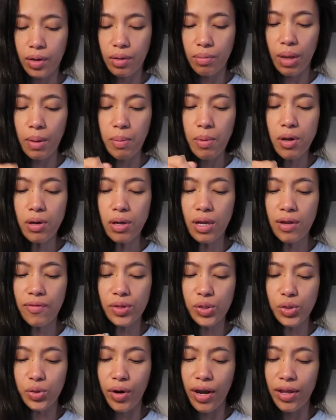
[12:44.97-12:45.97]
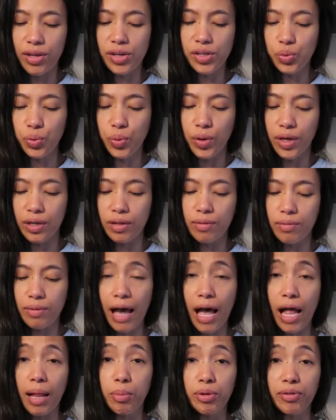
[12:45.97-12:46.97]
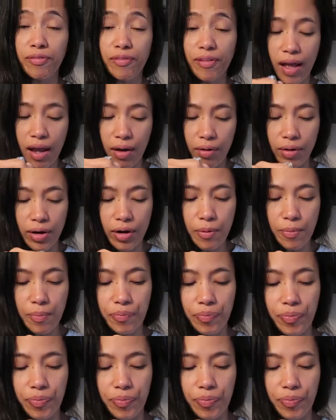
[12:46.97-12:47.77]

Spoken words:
Maybe I can even try this with almond flour.